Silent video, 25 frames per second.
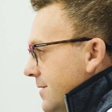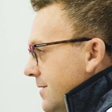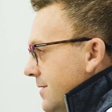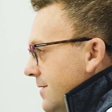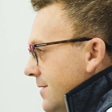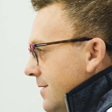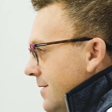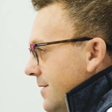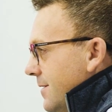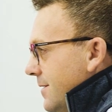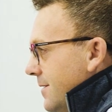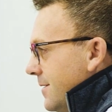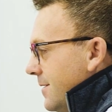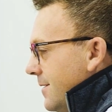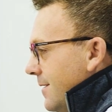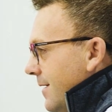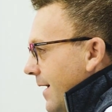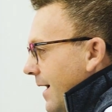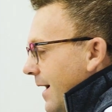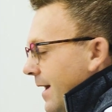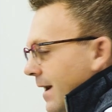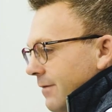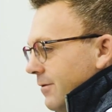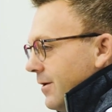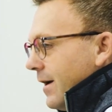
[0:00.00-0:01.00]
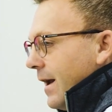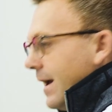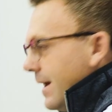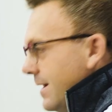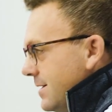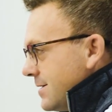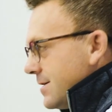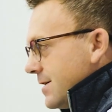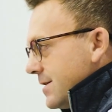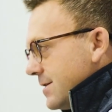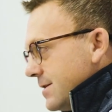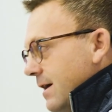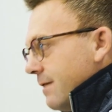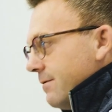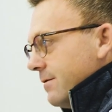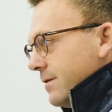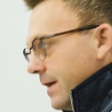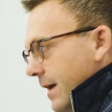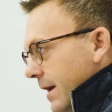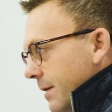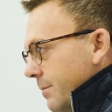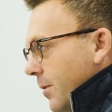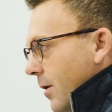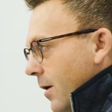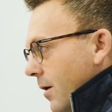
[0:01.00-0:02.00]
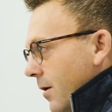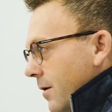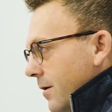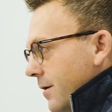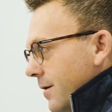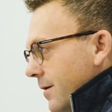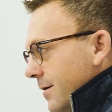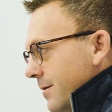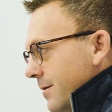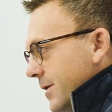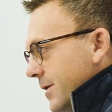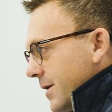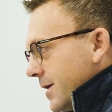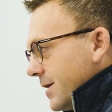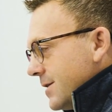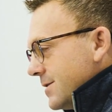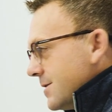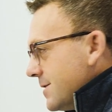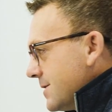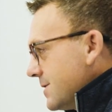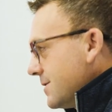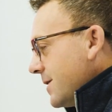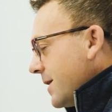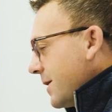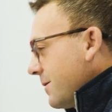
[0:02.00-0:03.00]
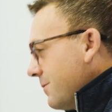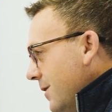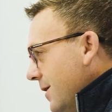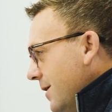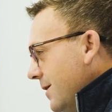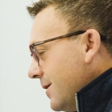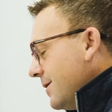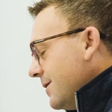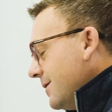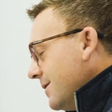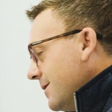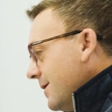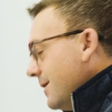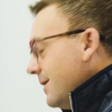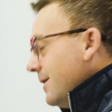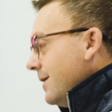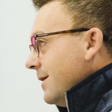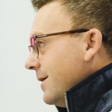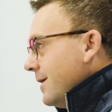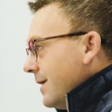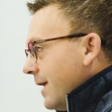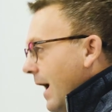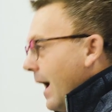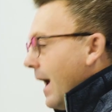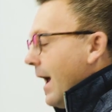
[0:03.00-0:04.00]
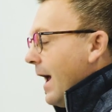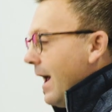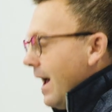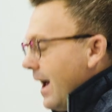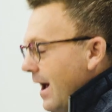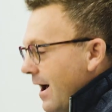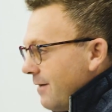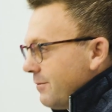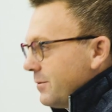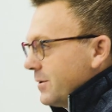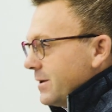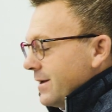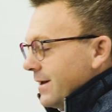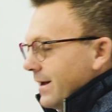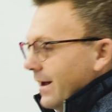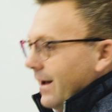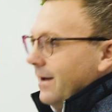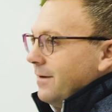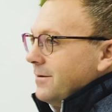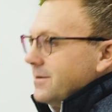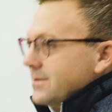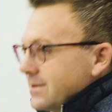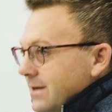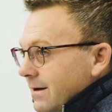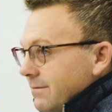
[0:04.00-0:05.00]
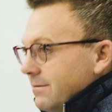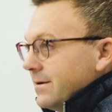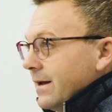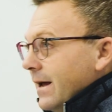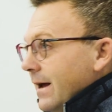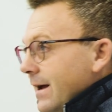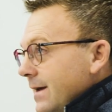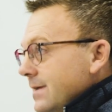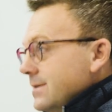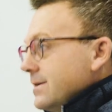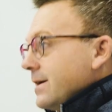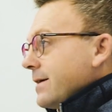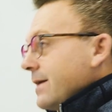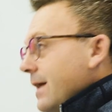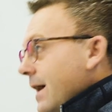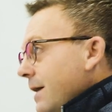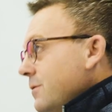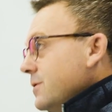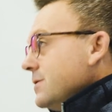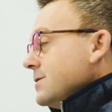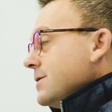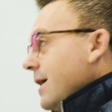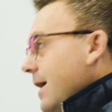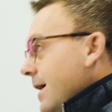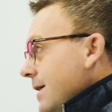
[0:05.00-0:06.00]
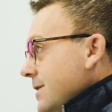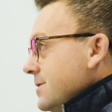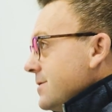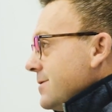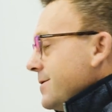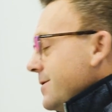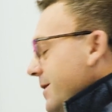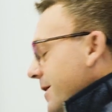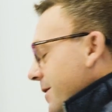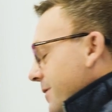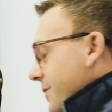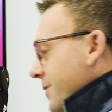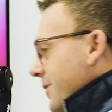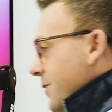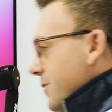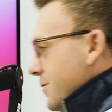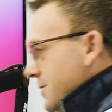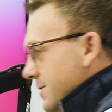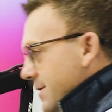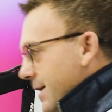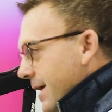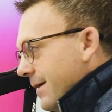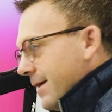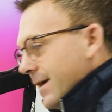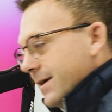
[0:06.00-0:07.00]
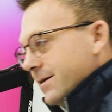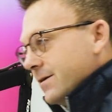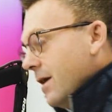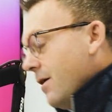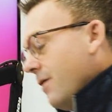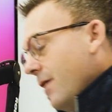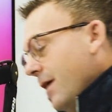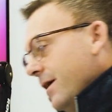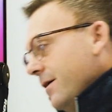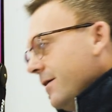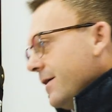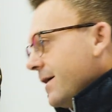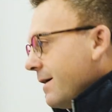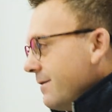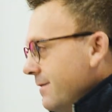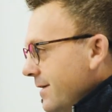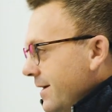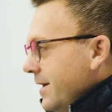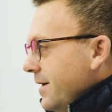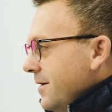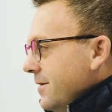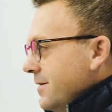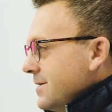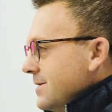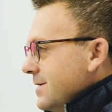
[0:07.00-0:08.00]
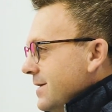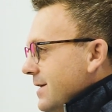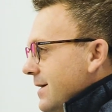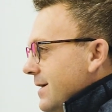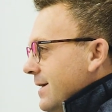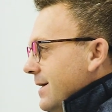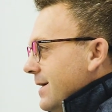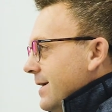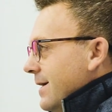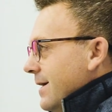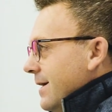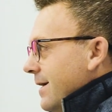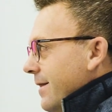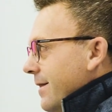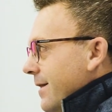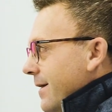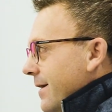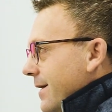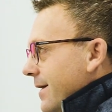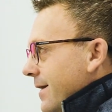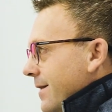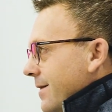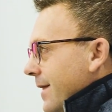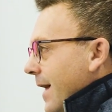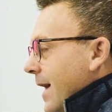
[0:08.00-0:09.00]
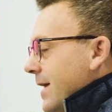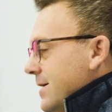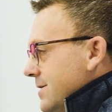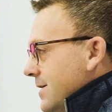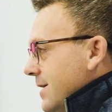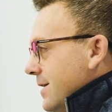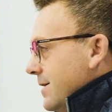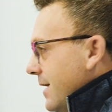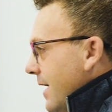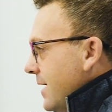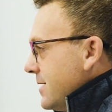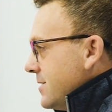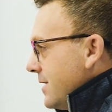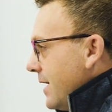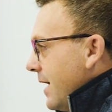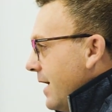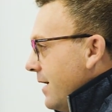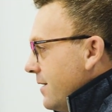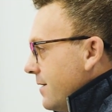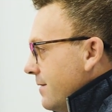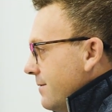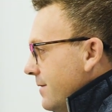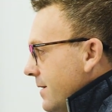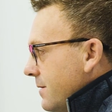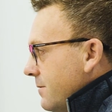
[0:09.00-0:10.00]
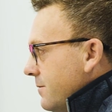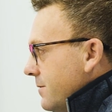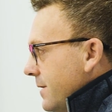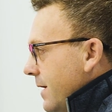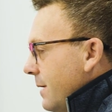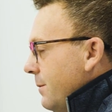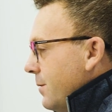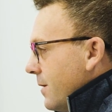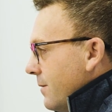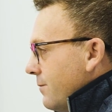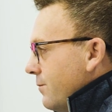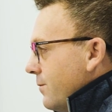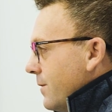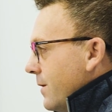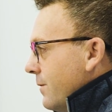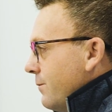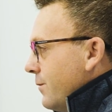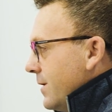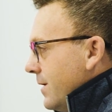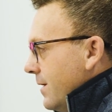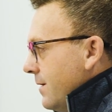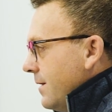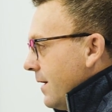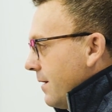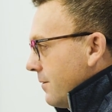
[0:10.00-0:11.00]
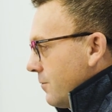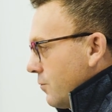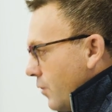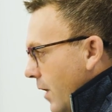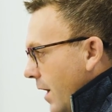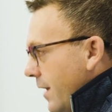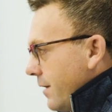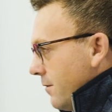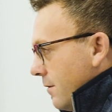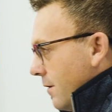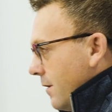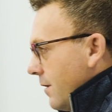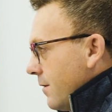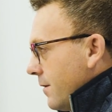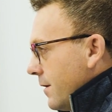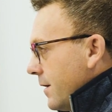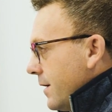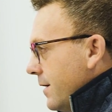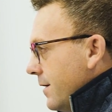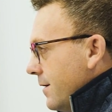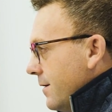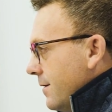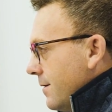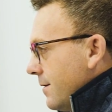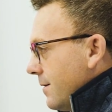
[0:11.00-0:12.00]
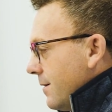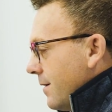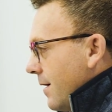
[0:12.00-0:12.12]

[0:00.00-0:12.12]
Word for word: Hmm. And everyone hates the seven day part because it's like, well, I have, but I don't know, seven days, like that was last, you know, Thursday. Like, no, I don't think I've, you know, and that's the intentionality of like, well, yeah, but if, if we did that regularly, mm-hmm.